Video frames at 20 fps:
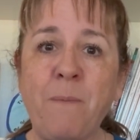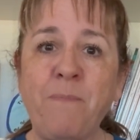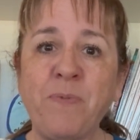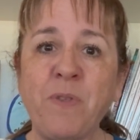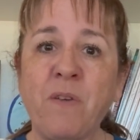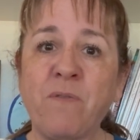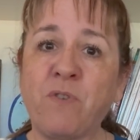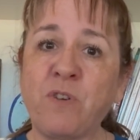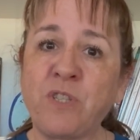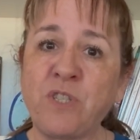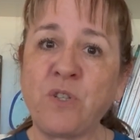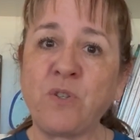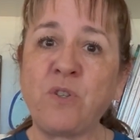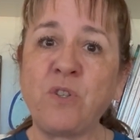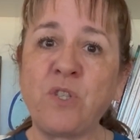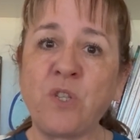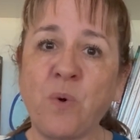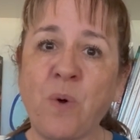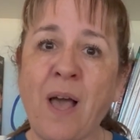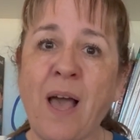for
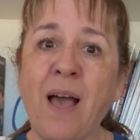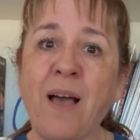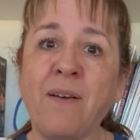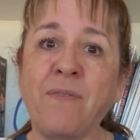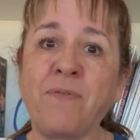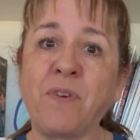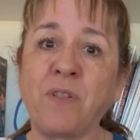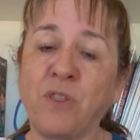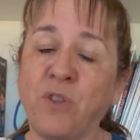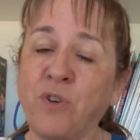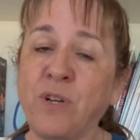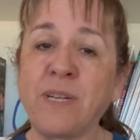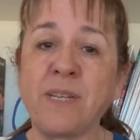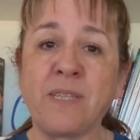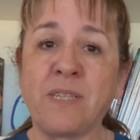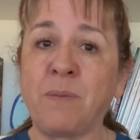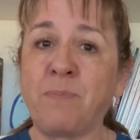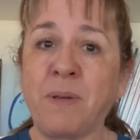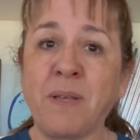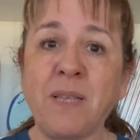students who have learning
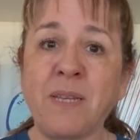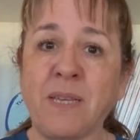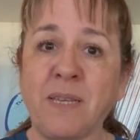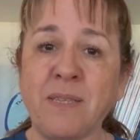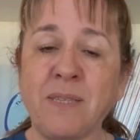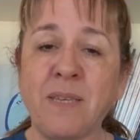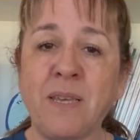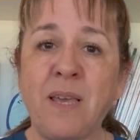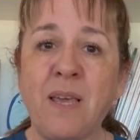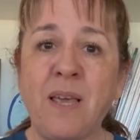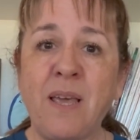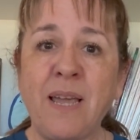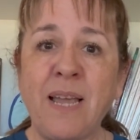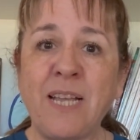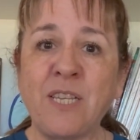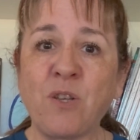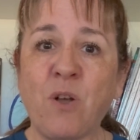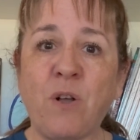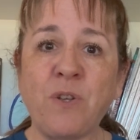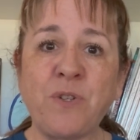disabilities.
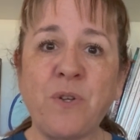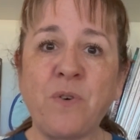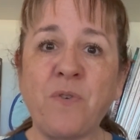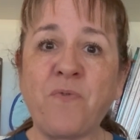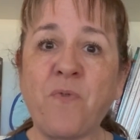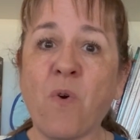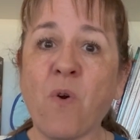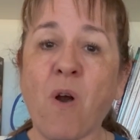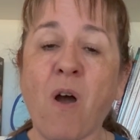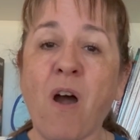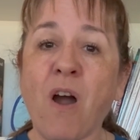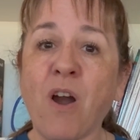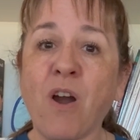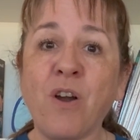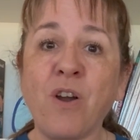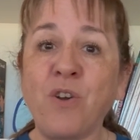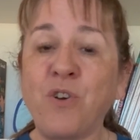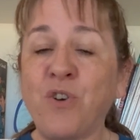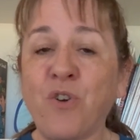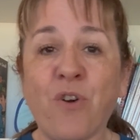It's also for
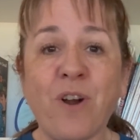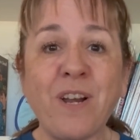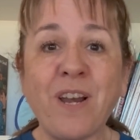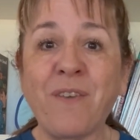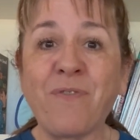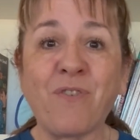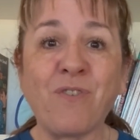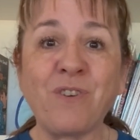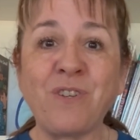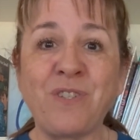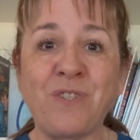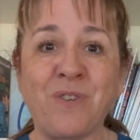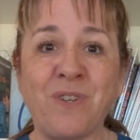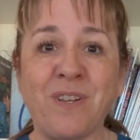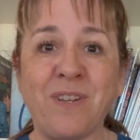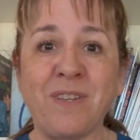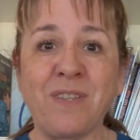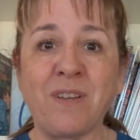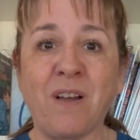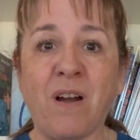our neurodiverse
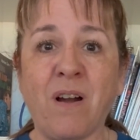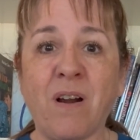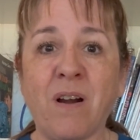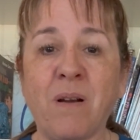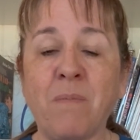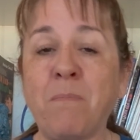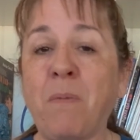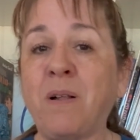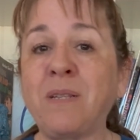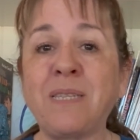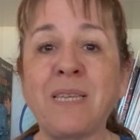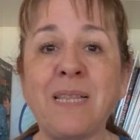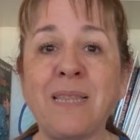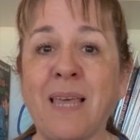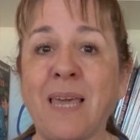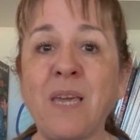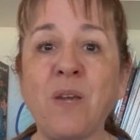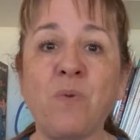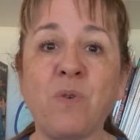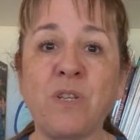students, our
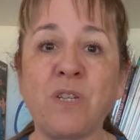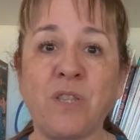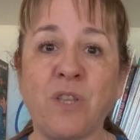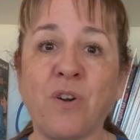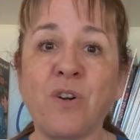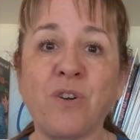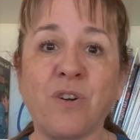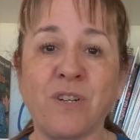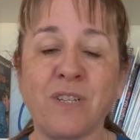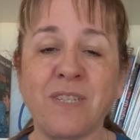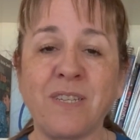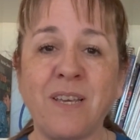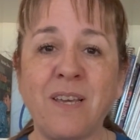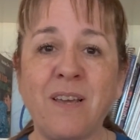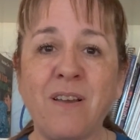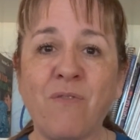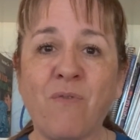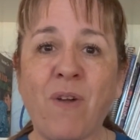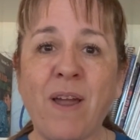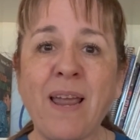multi-language learners,
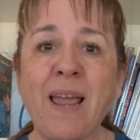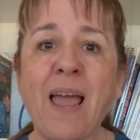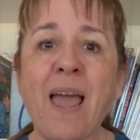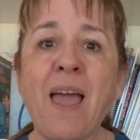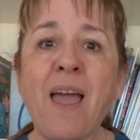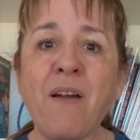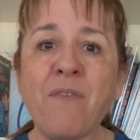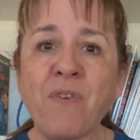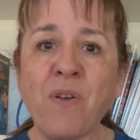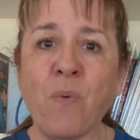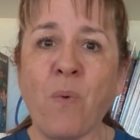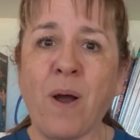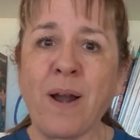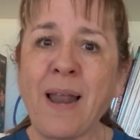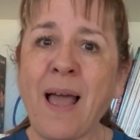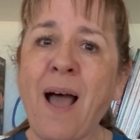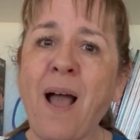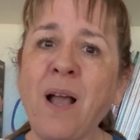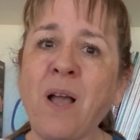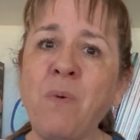right? Everyone.
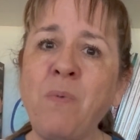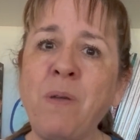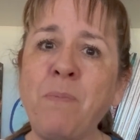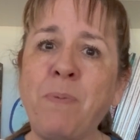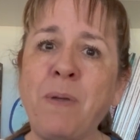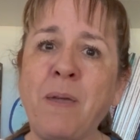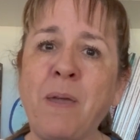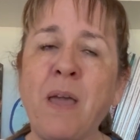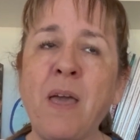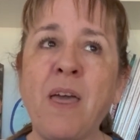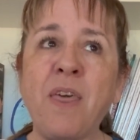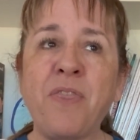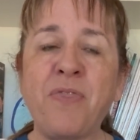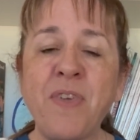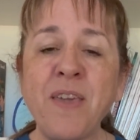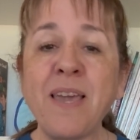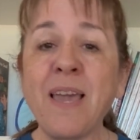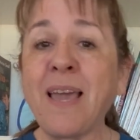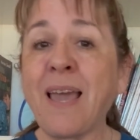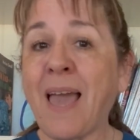How can we be
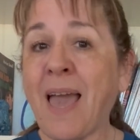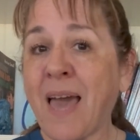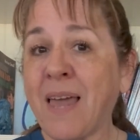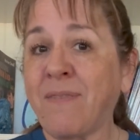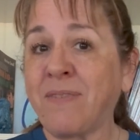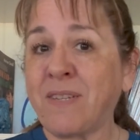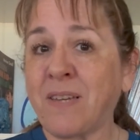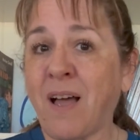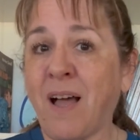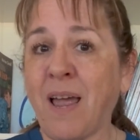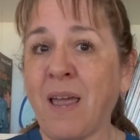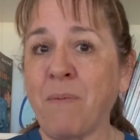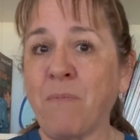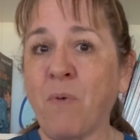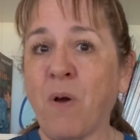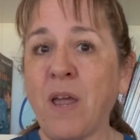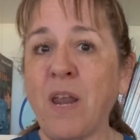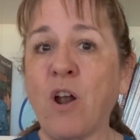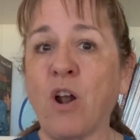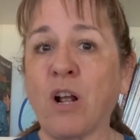thinking ahead of
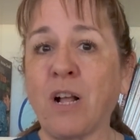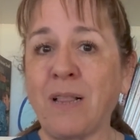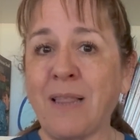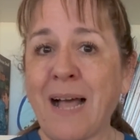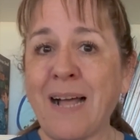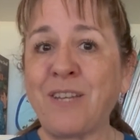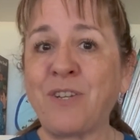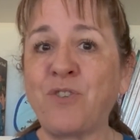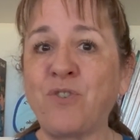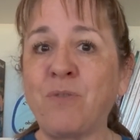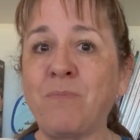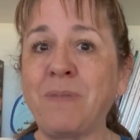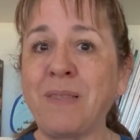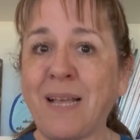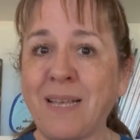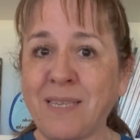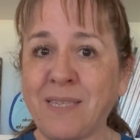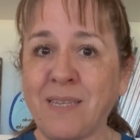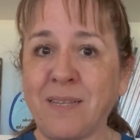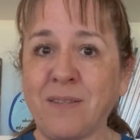time in our classroom
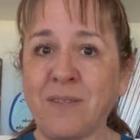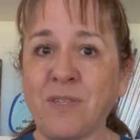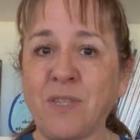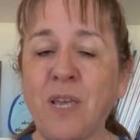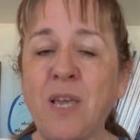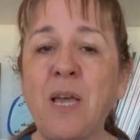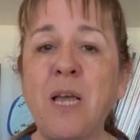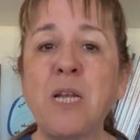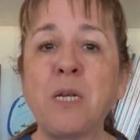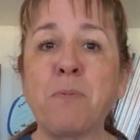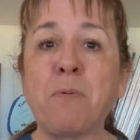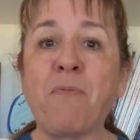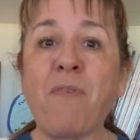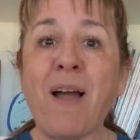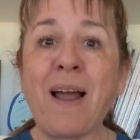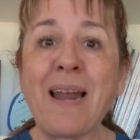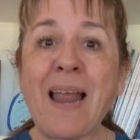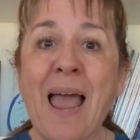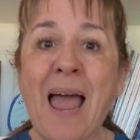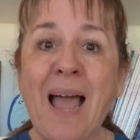lessons to
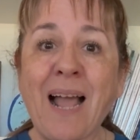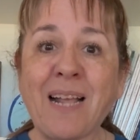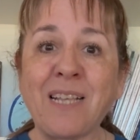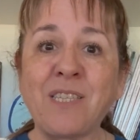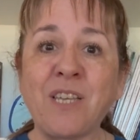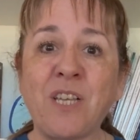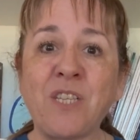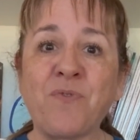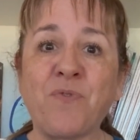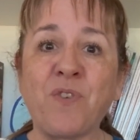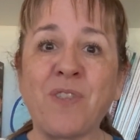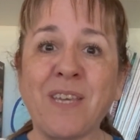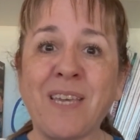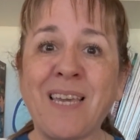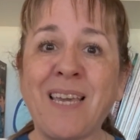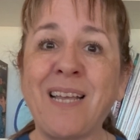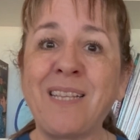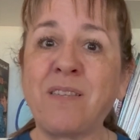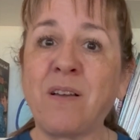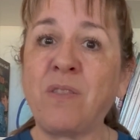provide access for the
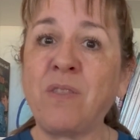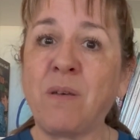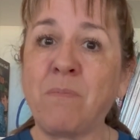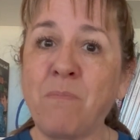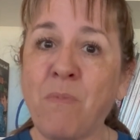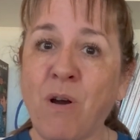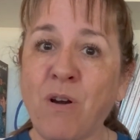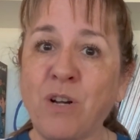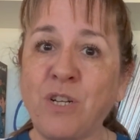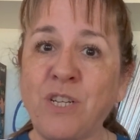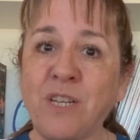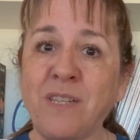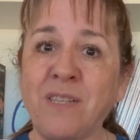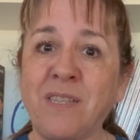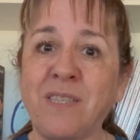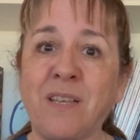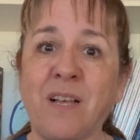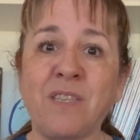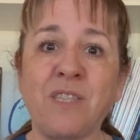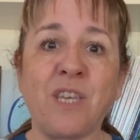kids on the
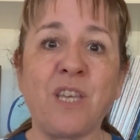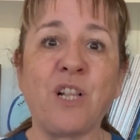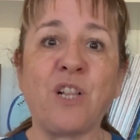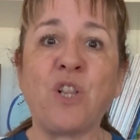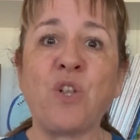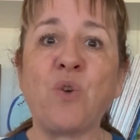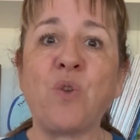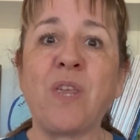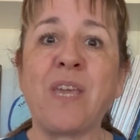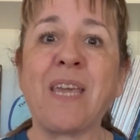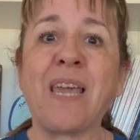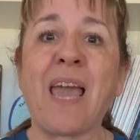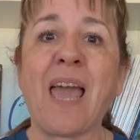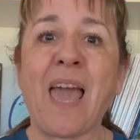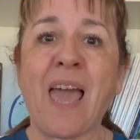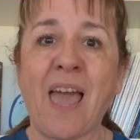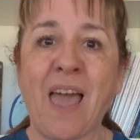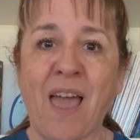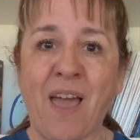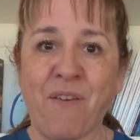margins, thus including
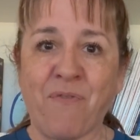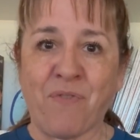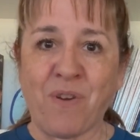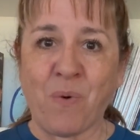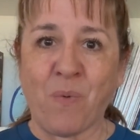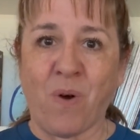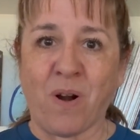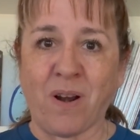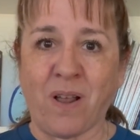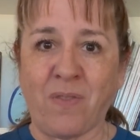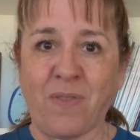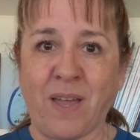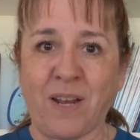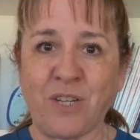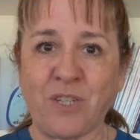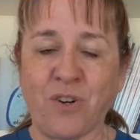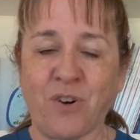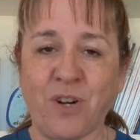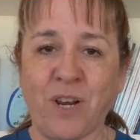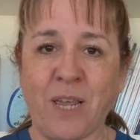everyone on
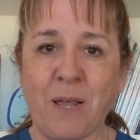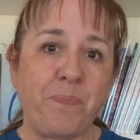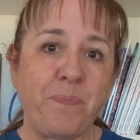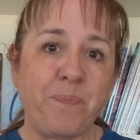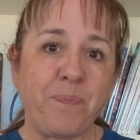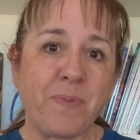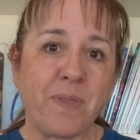that journey?